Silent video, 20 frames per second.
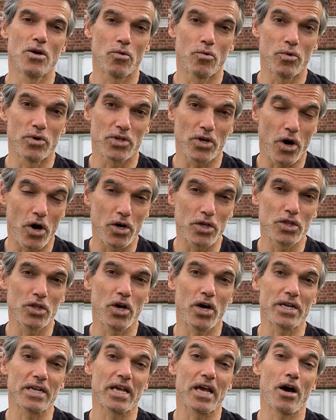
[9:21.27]
with
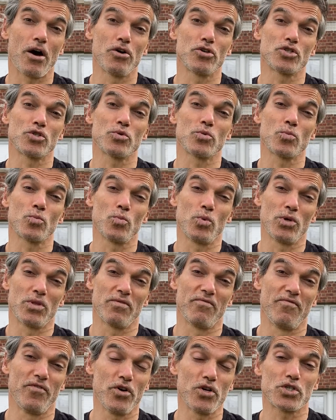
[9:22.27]
online coaching, with
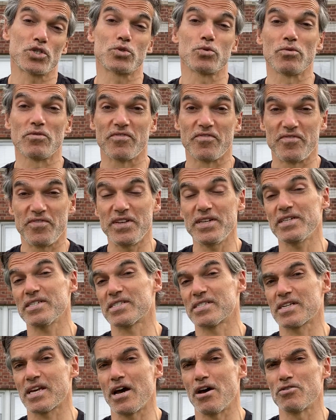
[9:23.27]
virtual
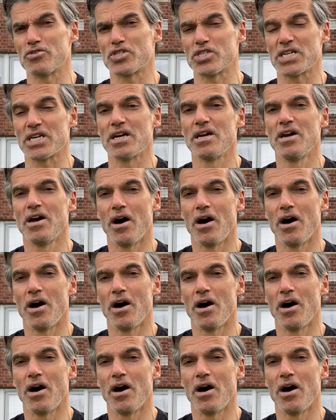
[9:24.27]
fitness coaching,